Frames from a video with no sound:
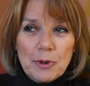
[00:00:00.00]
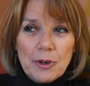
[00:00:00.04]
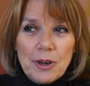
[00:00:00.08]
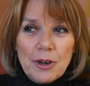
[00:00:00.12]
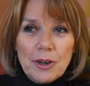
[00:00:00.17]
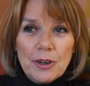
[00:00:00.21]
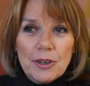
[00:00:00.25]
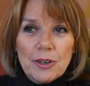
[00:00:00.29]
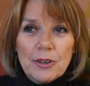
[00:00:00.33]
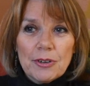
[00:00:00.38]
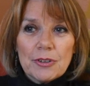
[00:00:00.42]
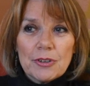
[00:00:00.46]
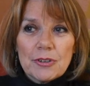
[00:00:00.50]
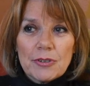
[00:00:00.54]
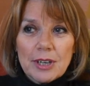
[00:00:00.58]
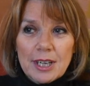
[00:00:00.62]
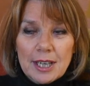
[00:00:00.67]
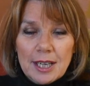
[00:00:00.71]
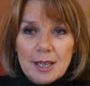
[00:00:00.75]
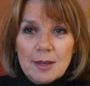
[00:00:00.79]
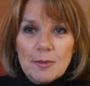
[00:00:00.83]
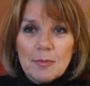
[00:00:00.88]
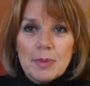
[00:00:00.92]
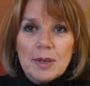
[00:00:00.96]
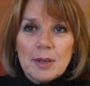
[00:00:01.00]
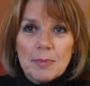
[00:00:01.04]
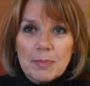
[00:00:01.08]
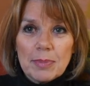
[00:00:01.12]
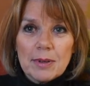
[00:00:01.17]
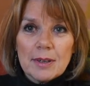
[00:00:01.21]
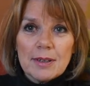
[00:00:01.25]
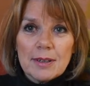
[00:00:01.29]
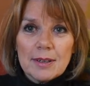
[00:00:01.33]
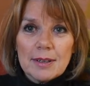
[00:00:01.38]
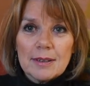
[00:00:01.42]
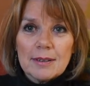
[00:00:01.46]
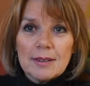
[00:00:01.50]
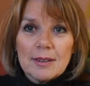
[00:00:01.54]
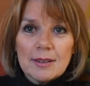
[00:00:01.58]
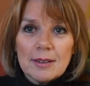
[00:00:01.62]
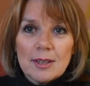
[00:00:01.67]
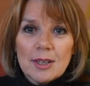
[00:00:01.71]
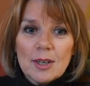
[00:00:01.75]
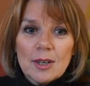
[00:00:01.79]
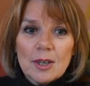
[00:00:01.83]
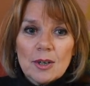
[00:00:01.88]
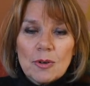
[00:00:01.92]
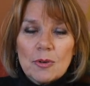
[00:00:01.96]
we're not treating people
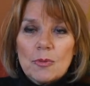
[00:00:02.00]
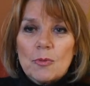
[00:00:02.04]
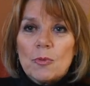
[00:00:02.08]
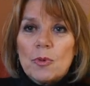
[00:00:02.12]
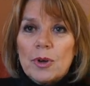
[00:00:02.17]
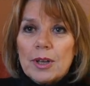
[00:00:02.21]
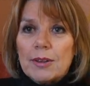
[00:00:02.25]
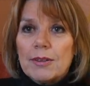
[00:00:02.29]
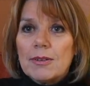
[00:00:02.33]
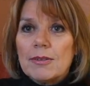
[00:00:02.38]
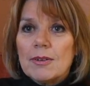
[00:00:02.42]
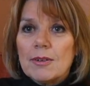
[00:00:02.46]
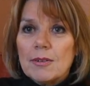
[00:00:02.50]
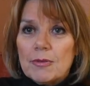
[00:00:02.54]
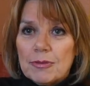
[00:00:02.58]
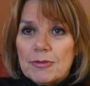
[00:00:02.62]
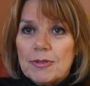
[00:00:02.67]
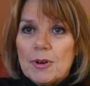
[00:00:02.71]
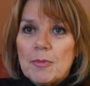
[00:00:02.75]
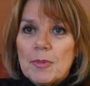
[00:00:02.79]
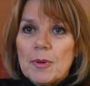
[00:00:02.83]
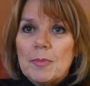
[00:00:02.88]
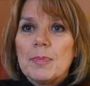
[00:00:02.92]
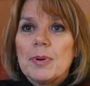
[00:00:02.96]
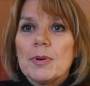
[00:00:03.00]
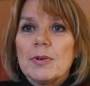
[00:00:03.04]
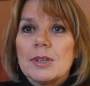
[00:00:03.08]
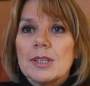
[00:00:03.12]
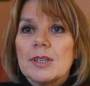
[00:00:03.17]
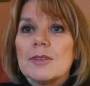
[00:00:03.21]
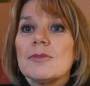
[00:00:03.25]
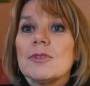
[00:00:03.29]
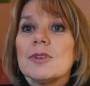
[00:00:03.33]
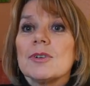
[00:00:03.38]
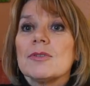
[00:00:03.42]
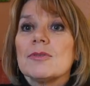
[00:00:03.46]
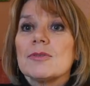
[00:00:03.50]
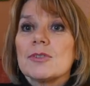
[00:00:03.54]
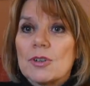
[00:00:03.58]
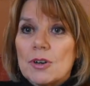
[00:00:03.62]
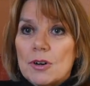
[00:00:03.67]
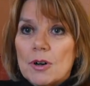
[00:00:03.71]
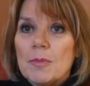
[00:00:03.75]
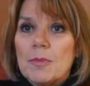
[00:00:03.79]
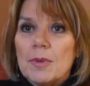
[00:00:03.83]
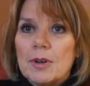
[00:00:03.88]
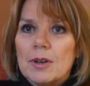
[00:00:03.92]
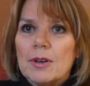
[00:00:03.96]
with from a point of view of
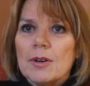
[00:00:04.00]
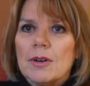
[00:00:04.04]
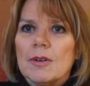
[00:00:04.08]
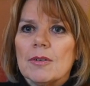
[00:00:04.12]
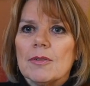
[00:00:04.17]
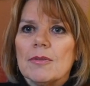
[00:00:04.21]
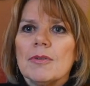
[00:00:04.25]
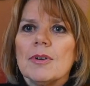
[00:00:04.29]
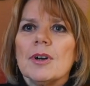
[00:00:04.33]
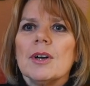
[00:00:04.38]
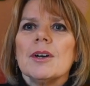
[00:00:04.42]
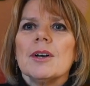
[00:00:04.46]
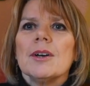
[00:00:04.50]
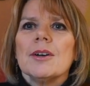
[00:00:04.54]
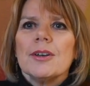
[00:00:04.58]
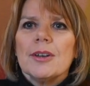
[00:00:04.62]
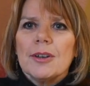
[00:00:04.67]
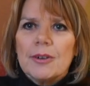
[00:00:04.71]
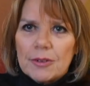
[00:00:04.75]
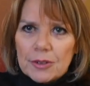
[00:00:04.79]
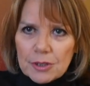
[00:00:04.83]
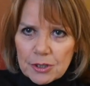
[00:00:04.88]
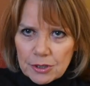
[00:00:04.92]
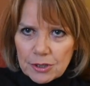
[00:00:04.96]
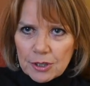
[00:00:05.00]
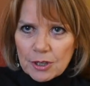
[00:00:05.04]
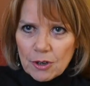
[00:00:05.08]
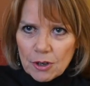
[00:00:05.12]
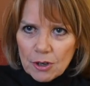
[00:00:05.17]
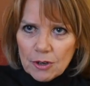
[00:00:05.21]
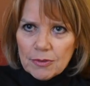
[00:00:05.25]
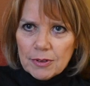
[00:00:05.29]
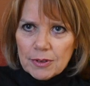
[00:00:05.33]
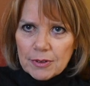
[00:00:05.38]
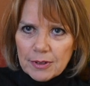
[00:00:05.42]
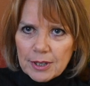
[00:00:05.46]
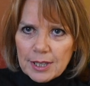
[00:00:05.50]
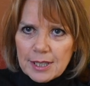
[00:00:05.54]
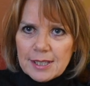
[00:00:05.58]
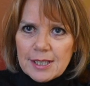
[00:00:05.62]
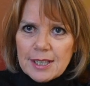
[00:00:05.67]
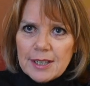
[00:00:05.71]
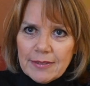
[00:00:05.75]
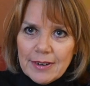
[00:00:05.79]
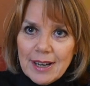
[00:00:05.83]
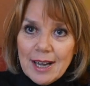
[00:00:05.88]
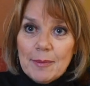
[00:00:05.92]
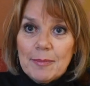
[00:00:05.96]
trauma, of, you know, just the awful things
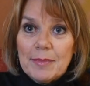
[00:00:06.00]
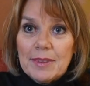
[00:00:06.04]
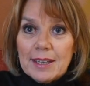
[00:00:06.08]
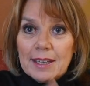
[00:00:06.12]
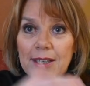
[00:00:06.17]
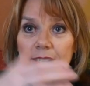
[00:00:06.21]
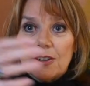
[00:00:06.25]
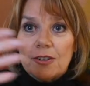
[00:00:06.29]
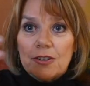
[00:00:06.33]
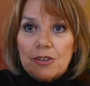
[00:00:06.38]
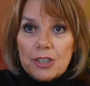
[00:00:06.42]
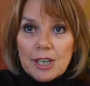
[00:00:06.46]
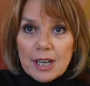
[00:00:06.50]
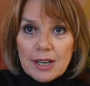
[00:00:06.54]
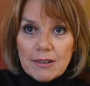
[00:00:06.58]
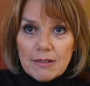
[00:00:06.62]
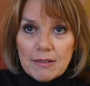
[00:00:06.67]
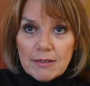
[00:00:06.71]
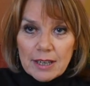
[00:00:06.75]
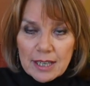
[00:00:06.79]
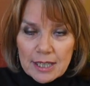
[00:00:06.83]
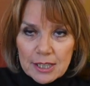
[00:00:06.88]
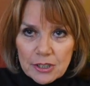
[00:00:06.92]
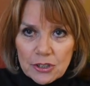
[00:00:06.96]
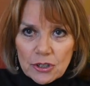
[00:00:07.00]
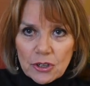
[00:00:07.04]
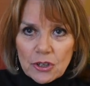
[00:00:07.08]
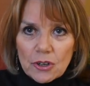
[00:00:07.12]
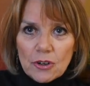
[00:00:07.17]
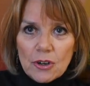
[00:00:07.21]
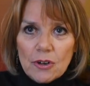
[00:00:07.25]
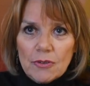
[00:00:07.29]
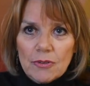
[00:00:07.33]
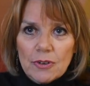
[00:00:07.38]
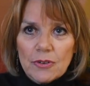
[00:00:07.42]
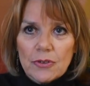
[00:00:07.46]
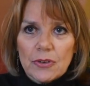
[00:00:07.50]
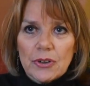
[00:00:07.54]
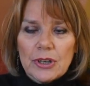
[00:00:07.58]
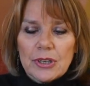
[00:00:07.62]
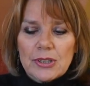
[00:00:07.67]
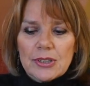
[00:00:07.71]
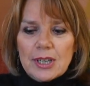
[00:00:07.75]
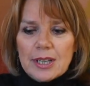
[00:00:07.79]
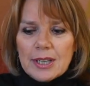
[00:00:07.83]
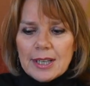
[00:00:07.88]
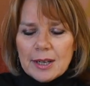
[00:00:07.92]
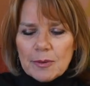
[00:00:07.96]
that have happened, the intergenerational awful
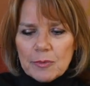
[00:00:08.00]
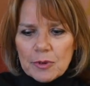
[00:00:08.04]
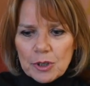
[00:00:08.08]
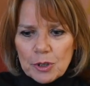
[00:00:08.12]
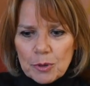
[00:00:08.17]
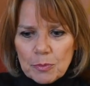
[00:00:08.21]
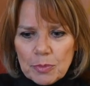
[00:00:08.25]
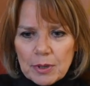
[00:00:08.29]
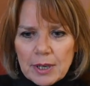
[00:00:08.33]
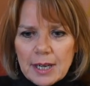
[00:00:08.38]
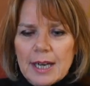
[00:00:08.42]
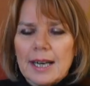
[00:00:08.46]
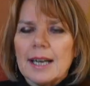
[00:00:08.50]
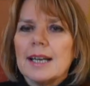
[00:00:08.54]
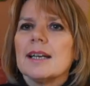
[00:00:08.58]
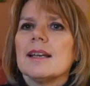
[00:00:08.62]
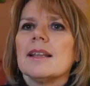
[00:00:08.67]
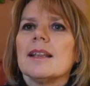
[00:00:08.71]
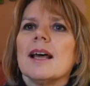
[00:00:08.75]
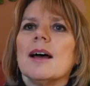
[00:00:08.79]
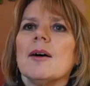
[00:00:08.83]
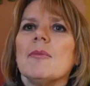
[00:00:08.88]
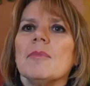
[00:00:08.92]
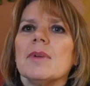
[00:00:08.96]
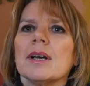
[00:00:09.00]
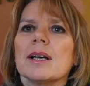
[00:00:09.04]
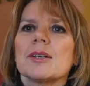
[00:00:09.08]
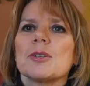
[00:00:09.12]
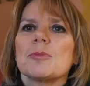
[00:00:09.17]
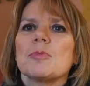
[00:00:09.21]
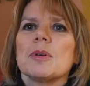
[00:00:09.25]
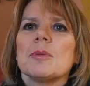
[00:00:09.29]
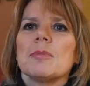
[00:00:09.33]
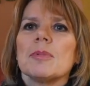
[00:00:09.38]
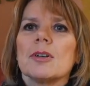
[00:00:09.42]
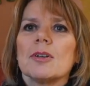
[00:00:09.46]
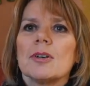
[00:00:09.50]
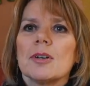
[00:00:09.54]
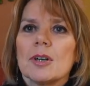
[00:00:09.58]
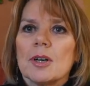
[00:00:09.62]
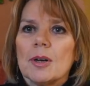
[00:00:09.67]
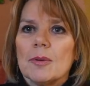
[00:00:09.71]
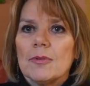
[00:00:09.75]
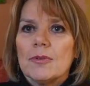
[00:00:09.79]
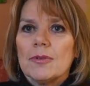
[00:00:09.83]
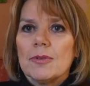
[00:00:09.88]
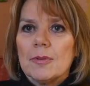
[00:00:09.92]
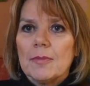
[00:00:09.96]
things. And then when you bring into that mix people who
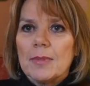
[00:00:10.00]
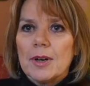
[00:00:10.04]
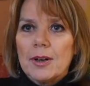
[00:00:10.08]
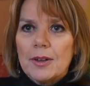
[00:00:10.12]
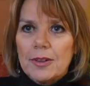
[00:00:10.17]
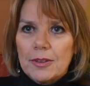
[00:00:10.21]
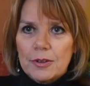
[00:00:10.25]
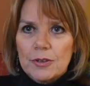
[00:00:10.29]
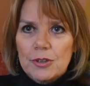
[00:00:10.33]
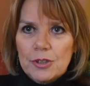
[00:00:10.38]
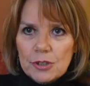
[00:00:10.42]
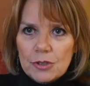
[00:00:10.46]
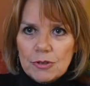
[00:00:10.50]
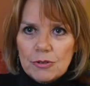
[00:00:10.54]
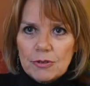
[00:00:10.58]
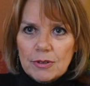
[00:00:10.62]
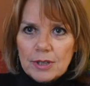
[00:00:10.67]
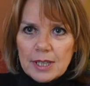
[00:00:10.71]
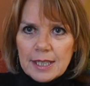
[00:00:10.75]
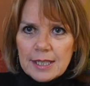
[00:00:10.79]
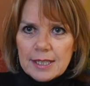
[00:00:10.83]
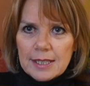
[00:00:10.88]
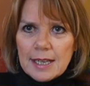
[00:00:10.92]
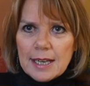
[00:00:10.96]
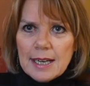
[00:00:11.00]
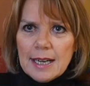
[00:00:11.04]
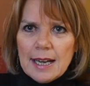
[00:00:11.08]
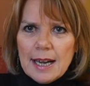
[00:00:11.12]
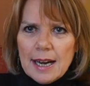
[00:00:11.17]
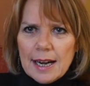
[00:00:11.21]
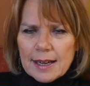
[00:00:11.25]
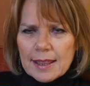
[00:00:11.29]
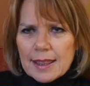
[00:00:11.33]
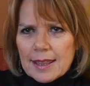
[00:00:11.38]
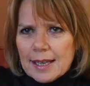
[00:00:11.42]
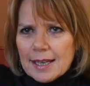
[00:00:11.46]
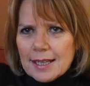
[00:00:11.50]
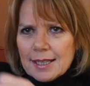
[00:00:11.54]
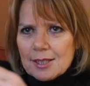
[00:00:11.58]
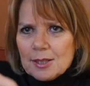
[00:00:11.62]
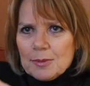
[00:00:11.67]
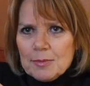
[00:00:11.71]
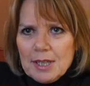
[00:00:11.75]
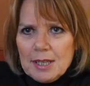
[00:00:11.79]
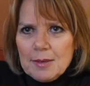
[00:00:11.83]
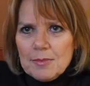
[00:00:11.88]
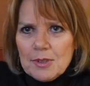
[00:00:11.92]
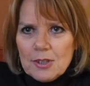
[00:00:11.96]
come from other stories, I think
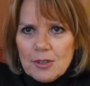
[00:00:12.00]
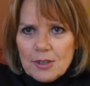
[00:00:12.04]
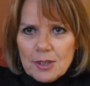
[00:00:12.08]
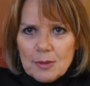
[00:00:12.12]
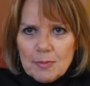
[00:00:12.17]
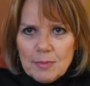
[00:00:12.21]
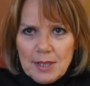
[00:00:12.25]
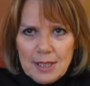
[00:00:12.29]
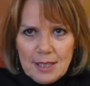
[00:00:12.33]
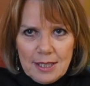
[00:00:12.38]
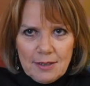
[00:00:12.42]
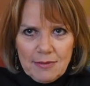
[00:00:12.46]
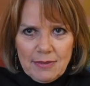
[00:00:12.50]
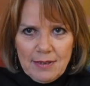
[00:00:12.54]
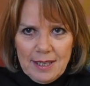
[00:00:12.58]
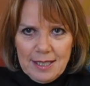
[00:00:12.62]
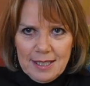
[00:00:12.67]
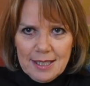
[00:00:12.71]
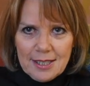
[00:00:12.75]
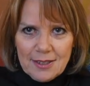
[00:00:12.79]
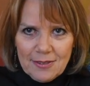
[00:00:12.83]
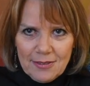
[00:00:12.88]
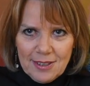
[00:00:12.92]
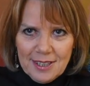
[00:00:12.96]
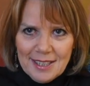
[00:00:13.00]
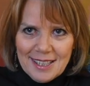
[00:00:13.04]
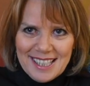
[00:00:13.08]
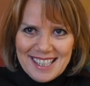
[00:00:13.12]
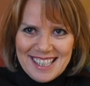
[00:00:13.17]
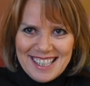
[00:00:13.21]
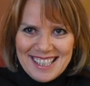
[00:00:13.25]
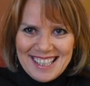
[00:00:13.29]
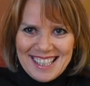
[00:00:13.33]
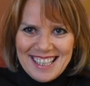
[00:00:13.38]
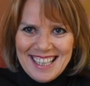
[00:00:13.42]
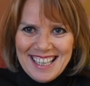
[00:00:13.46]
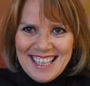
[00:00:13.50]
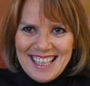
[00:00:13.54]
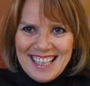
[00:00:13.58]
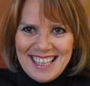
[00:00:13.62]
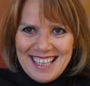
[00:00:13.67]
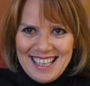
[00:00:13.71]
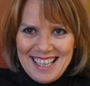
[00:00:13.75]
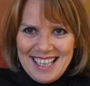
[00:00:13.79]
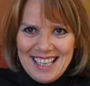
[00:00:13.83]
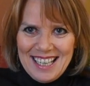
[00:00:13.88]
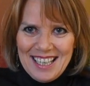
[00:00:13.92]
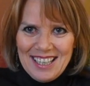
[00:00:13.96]
sometimes there can be a defensiveness
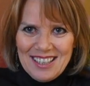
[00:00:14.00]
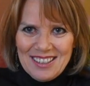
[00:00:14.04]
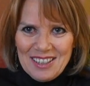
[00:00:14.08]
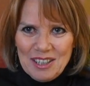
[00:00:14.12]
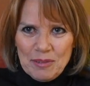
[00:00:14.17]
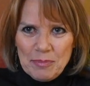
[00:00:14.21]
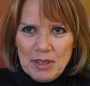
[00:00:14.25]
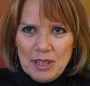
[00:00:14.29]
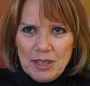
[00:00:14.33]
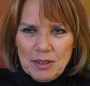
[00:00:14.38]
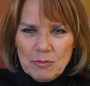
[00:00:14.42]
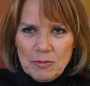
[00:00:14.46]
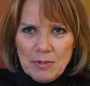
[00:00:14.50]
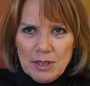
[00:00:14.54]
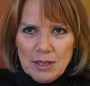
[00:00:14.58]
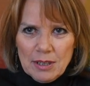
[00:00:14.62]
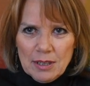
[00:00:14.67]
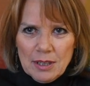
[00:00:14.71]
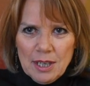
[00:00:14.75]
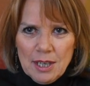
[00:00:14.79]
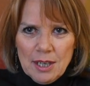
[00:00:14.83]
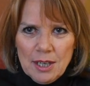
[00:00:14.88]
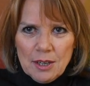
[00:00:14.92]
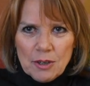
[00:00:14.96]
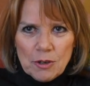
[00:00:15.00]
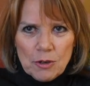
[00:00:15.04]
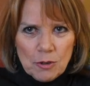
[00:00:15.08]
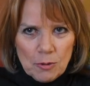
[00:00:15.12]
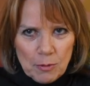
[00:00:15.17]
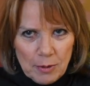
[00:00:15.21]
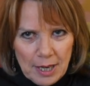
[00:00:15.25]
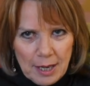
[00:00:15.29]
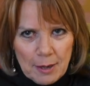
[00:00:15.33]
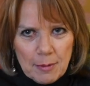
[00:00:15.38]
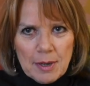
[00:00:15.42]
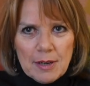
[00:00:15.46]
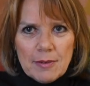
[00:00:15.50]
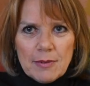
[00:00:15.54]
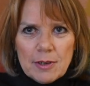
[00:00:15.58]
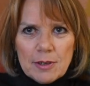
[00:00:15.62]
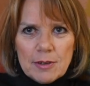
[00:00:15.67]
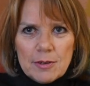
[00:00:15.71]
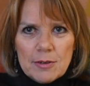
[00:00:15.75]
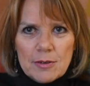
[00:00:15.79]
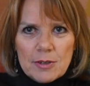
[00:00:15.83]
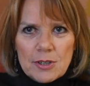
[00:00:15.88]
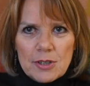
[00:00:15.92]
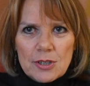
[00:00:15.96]
here about, well, go away, we've
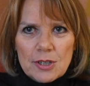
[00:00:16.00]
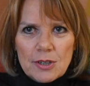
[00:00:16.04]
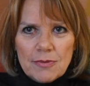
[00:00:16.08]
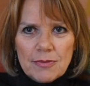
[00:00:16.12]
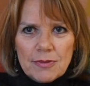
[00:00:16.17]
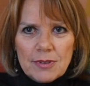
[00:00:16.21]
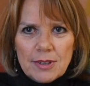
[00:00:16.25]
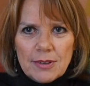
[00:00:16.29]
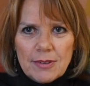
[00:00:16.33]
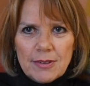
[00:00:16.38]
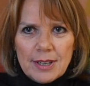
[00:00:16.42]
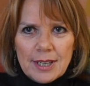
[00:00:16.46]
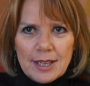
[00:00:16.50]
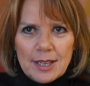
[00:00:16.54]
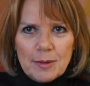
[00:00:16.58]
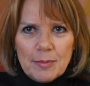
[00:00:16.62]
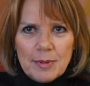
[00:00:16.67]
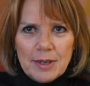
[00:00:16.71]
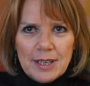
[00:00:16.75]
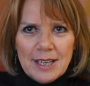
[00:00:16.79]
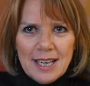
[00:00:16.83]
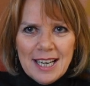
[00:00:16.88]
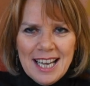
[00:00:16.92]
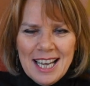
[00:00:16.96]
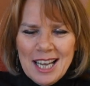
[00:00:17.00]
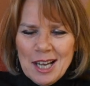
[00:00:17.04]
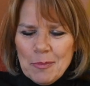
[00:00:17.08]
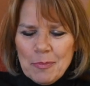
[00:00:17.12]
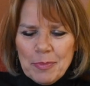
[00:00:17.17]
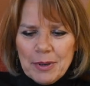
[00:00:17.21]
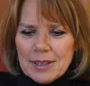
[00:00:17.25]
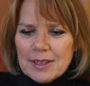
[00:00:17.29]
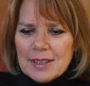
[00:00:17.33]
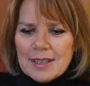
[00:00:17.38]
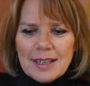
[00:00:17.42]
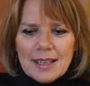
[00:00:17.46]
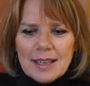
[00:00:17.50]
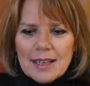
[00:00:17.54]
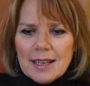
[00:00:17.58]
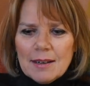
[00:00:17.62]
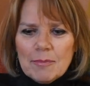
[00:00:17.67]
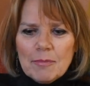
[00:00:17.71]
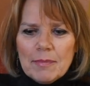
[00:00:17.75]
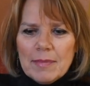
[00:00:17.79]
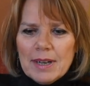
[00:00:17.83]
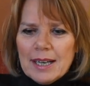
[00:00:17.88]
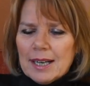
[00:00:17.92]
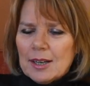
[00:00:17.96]
our own stuff to think about. But
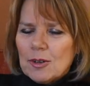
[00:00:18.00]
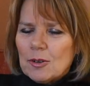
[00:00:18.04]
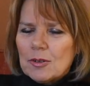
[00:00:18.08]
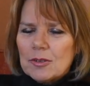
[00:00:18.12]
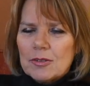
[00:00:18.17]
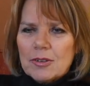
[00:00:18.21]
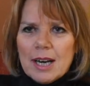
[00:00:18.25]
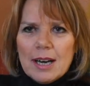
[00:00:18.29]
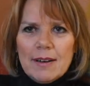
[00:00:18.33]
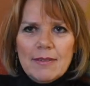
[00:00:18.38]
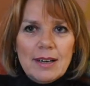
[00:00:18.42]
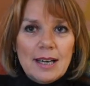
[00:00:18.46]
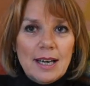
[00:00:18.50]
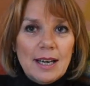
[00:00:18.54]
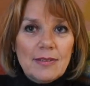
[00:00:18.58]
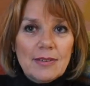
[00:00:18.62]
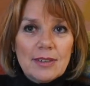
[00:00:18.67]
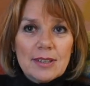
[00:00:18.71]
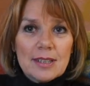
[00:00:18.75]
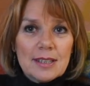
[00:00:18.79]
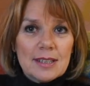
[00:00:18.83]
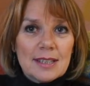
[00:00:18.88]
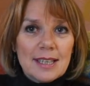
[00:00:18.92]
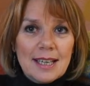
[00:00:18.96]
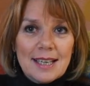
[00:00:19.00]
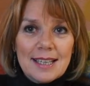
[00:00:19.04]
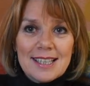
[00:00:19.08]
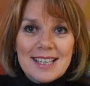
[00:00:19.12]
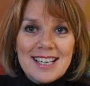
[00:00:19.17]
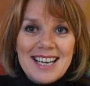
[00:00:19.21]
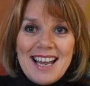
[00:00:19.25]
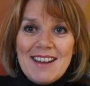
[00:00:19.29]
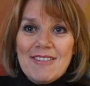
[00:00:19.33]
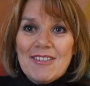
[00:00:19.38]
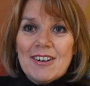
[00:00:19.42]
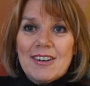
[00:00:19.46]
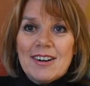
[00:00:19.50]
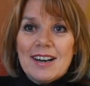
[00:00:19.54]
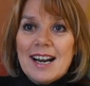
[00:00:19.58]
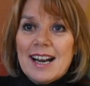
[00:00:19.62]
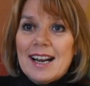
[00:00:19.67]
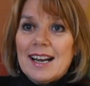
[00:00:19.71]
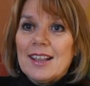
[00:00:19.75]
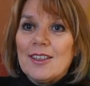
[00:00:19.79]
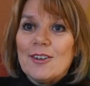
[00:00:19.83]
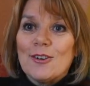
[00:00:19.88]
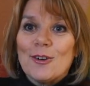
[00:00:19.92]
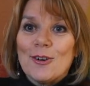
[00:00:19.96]
my whole drive in life is to say it's never an
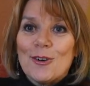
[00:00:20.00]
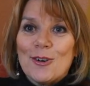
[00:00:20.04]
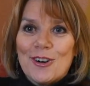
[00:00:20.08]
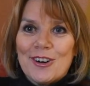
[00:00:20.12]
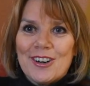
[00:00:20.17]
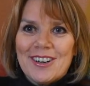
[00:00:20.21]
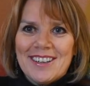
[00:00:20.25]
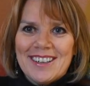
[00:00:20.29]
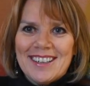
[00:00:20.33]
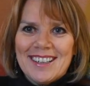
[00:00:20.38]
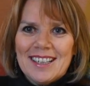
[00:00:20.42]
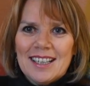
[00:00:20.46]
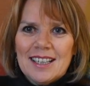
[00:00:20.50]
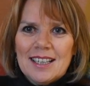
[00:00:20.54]
either or.